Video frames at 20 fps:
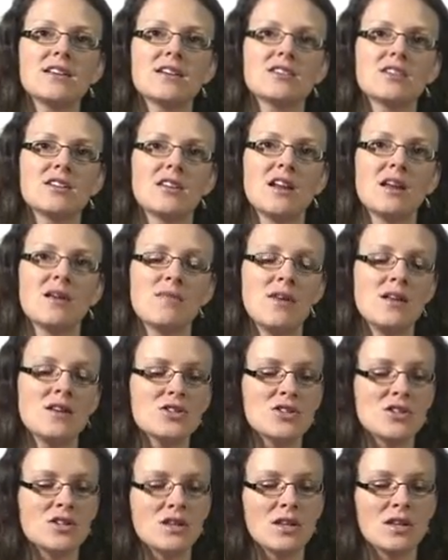lecture that I
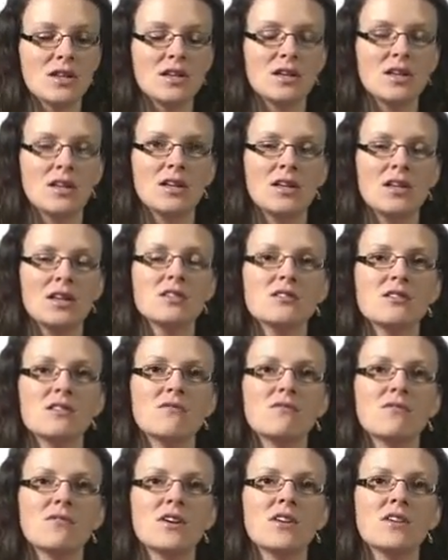mentioned that
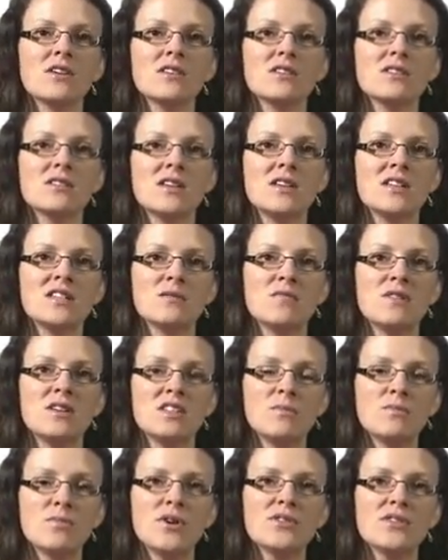histone variants need to be
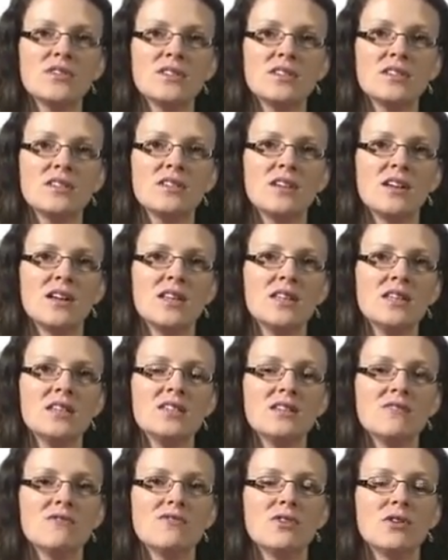deposited, and
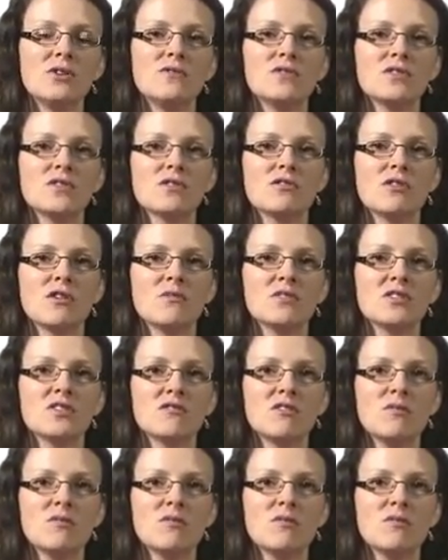this involves the chromatin